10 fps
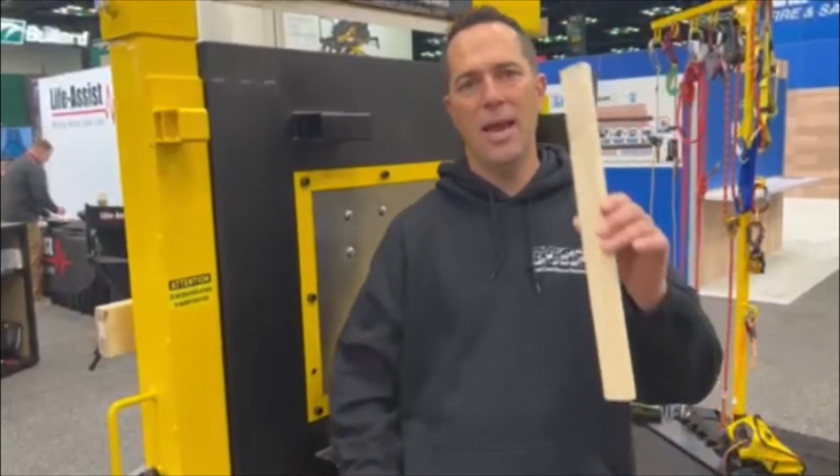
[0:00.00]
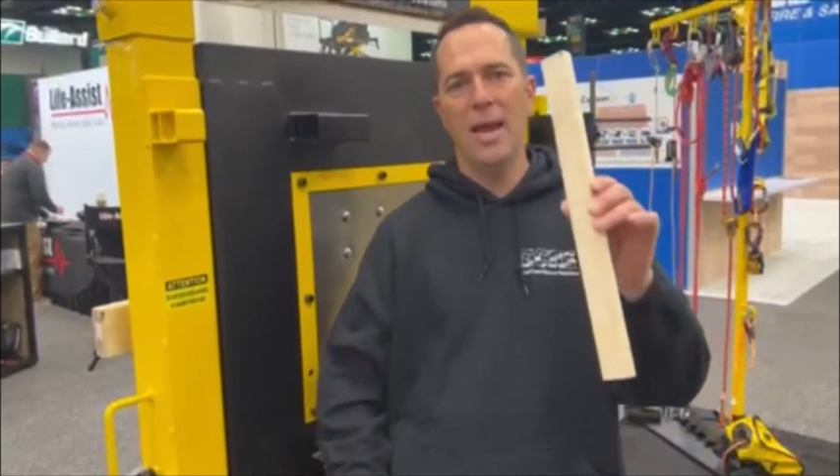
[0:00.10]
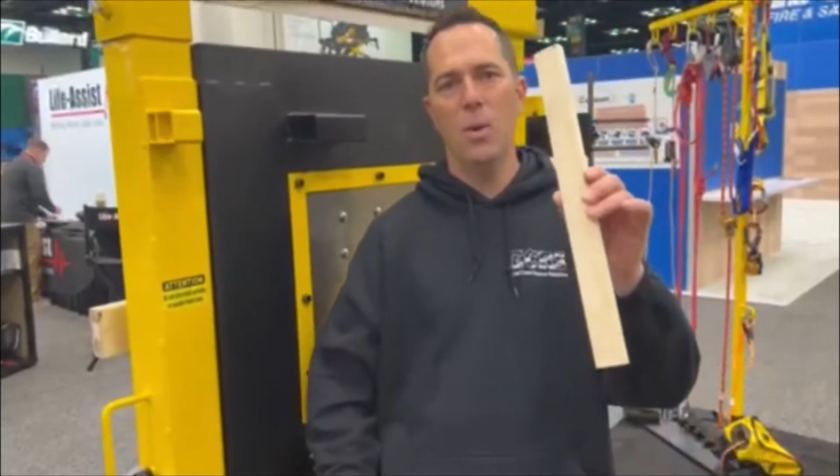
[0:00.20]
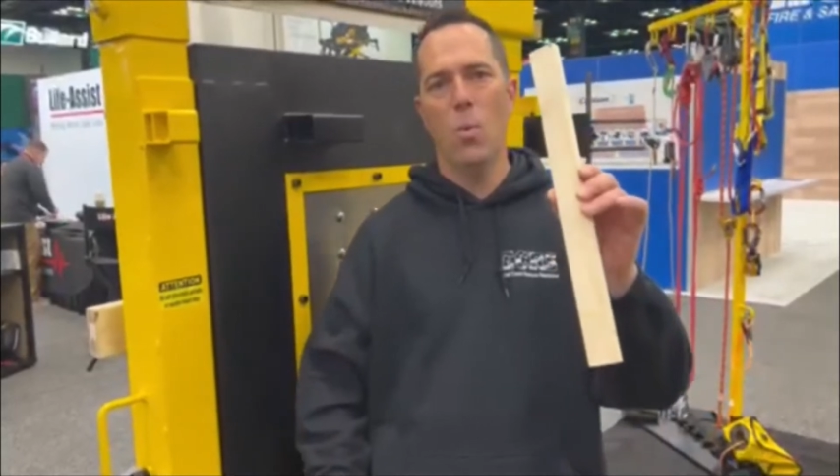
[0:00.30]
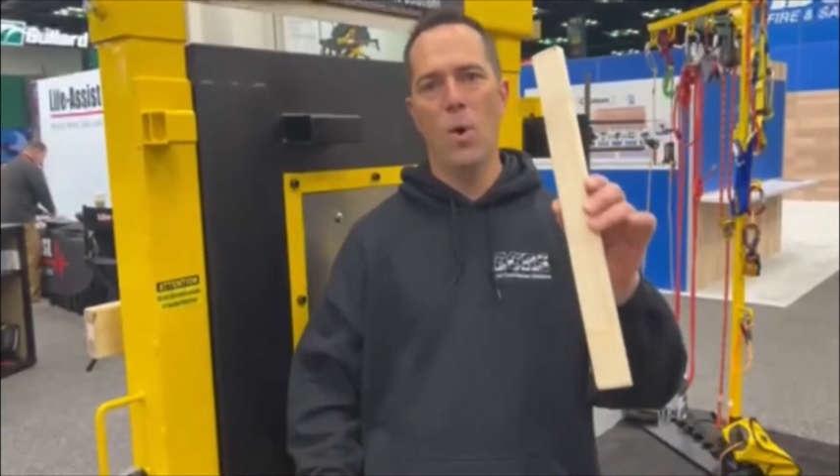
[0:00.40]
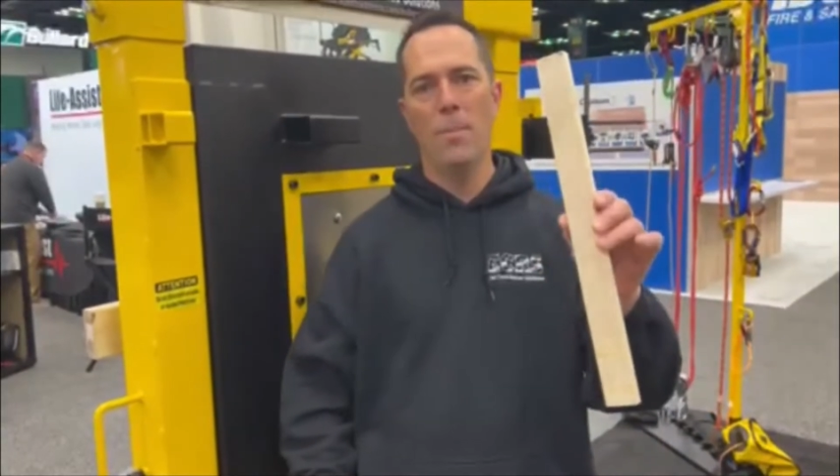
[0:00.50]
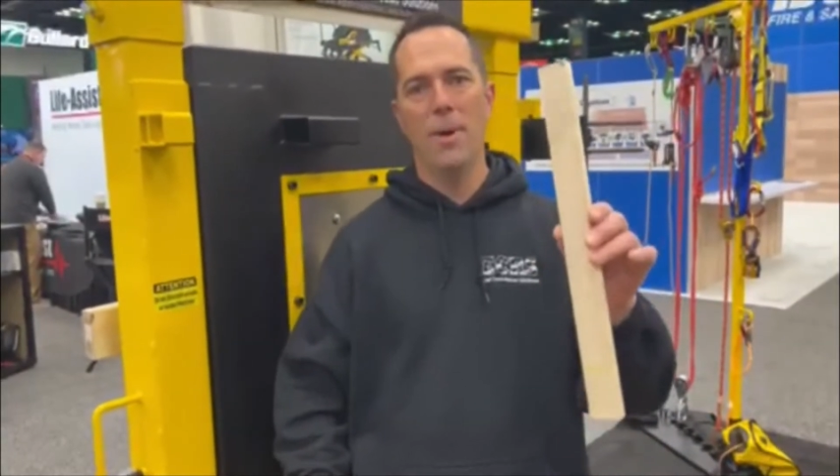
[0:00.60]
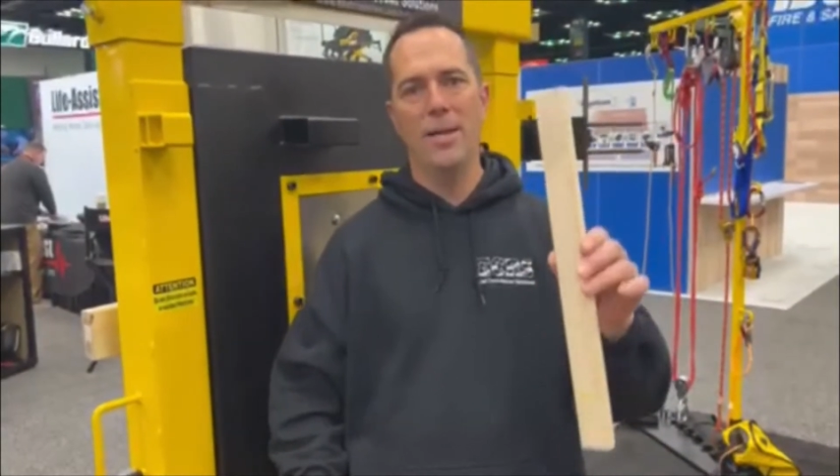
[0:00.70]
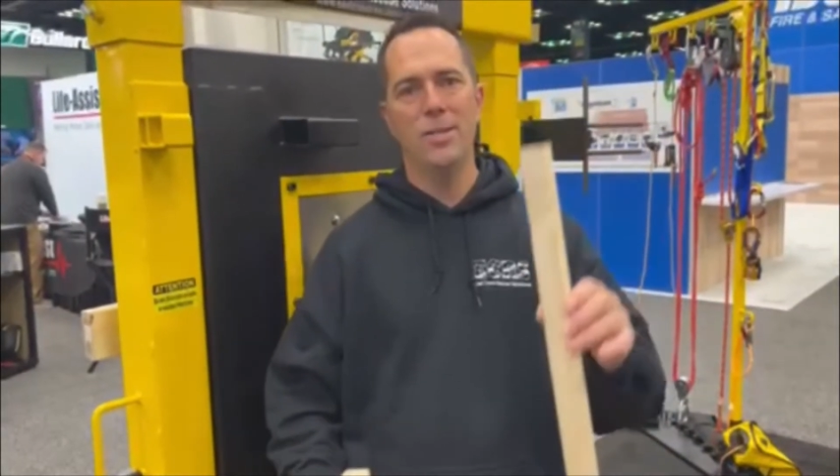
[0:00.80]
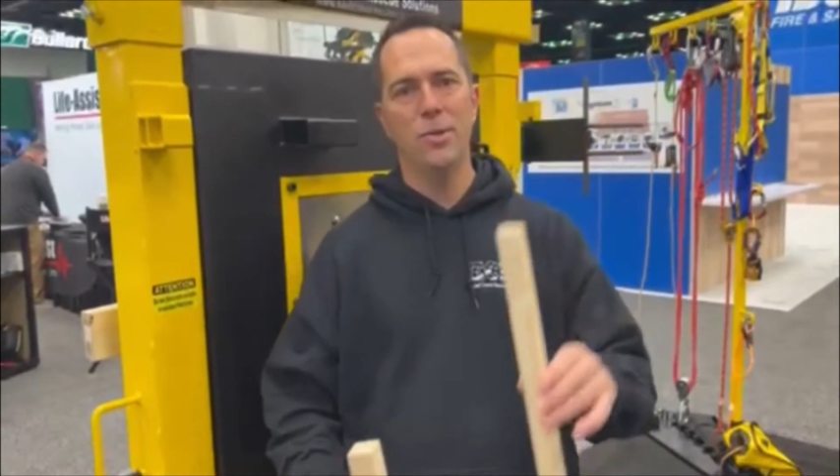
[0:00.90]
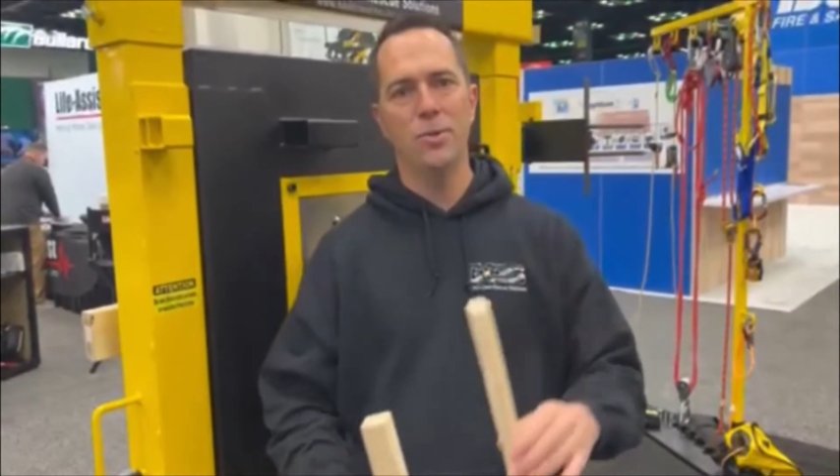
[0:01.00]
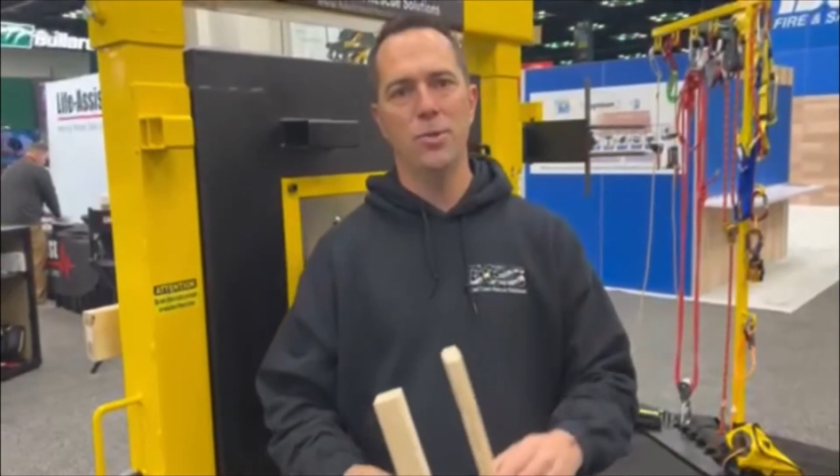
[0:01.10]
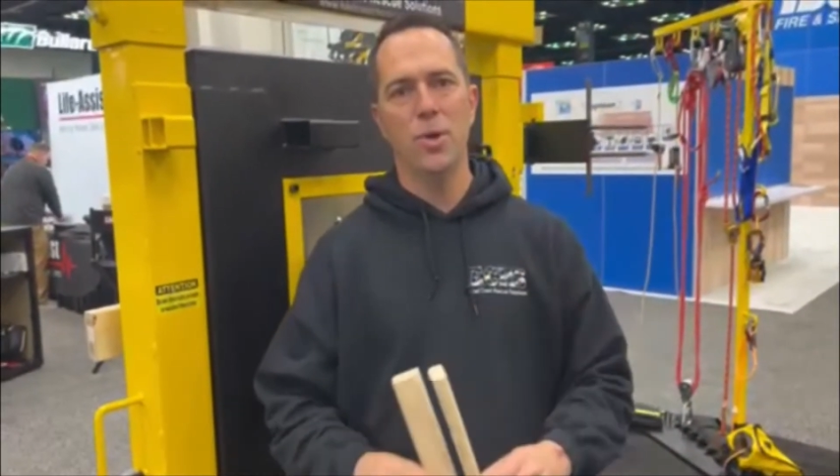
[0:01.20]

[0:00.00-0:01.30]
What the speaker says: and 1x2s.